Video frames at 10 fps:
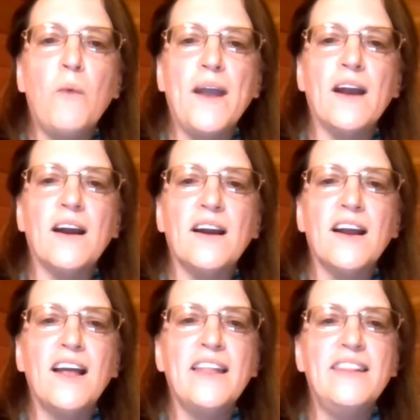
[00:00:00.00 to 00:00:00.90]

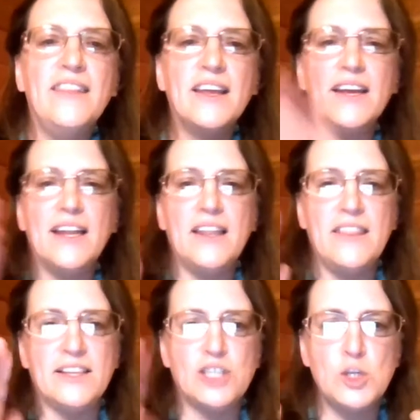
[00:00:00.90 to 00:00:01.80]
where
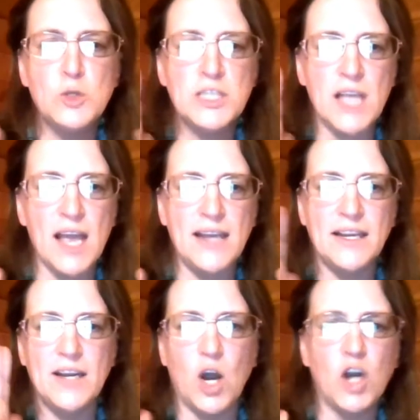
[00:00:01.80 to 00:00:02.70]
the
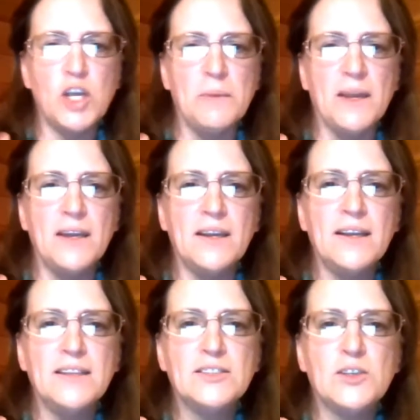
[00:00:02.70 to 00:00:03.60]
two-sided argument.
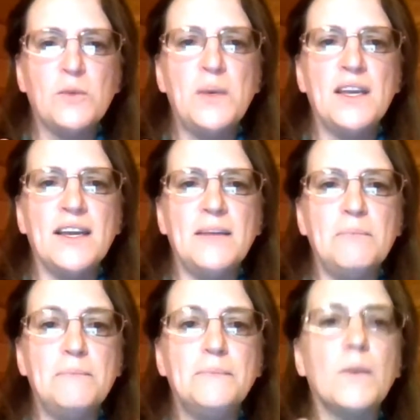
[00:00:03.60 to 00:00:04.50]
So we get
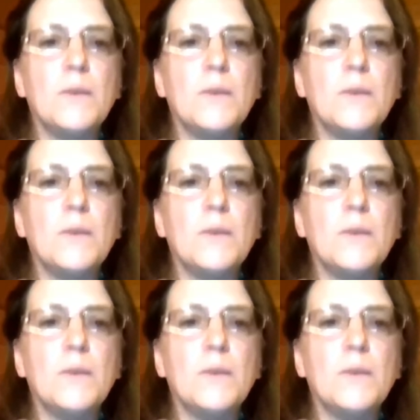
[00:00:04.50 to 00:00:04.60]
